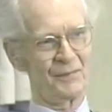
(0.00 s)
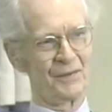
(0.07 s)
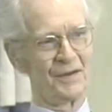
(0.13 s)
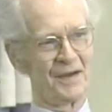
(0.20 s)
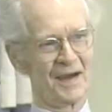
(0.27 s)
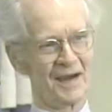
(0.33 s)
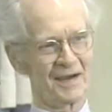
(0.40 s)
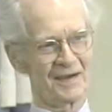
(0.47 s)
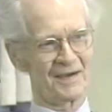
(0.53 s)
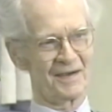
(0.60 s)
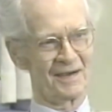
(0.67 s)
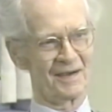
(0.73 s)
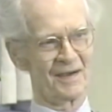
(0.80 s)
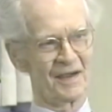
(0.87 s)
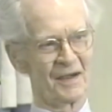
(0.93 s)
that
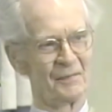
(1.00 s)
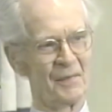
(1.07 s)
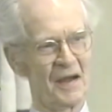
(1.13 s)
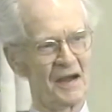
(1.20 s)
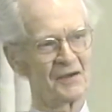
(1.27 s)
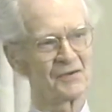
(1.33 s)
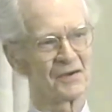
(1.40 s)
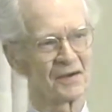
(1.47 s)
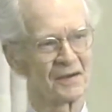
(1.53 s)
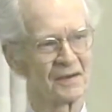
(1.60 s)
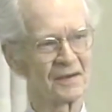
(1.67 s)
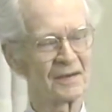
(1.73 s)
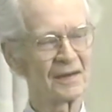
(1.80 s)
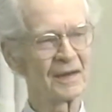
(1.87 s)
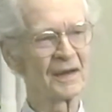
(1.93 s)

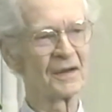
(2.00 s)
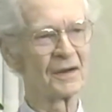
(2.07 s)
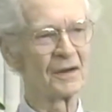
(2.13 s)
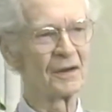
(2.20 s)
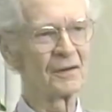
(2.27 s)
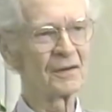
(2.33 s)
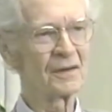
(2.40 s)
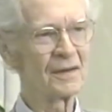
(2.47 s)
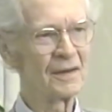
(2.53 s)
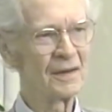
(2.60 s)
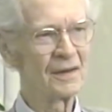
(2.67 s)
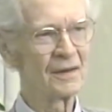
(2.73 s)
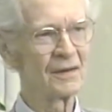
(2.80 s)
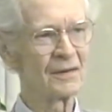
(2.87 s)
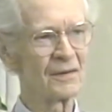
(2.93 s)
imagined inner
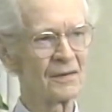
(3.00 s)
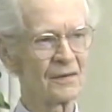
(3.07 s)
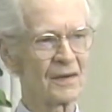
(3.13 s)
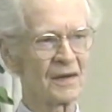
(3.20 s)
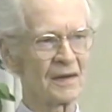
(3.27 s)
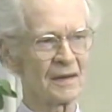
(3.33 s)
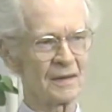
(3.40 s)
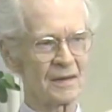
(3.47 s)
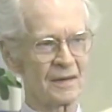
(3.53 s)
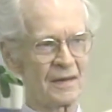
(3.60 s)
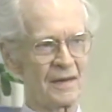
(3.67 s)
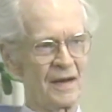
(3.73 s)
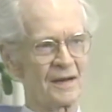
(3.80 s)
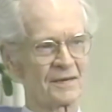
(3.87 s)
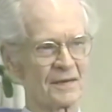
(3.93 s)

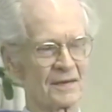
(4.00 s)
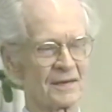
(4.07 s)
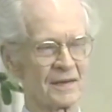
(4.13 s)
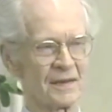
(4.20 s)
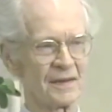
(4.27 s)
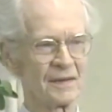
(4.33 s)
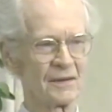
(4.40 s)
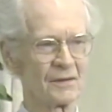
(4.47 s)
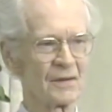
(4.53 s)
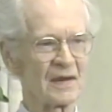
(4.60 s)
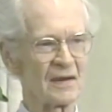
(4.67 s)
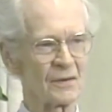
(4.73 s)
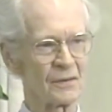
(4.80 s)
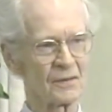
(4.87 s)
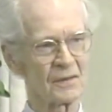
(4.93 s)
entity or,
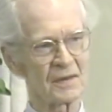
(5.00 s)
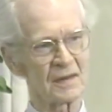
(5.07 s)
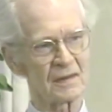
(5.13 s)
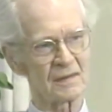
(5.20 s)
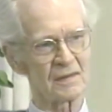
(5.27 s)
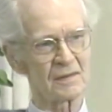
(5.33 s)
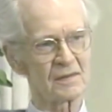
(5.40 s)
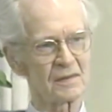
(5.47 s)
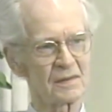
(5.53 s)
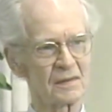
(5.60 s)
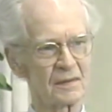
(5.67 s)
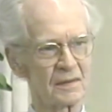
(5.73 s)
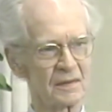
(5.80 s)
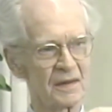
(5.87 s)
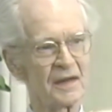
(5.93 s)
or
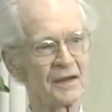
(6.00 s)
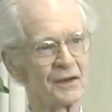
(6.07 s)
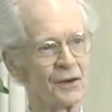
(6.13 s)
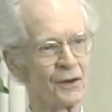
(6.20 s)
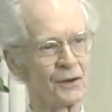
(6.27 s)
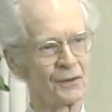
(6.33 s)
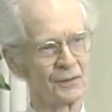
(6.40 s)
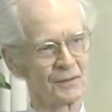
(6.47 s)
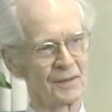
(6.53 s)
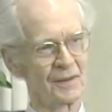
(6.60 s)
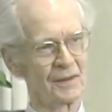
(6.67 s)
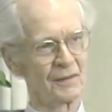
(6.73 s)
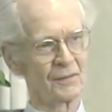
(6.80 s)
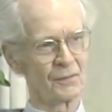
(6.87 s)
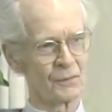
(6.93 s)
ego
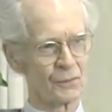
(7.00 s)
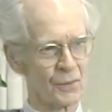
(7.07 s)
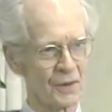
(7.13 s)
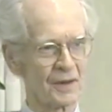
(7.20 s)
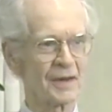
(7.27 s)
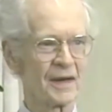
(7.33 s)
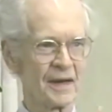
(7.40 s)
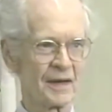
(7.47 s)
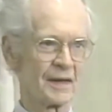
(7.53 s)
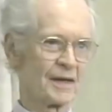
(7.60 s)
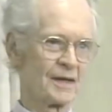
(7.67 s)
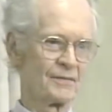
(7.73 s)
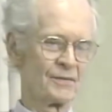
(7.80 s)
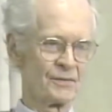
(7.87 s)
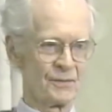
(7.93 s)
working in a
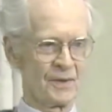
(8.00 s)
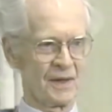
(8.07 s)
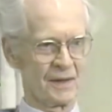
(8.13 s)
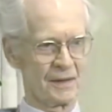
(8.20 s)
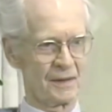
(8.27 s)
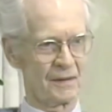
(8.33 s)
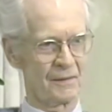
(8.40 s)
given way.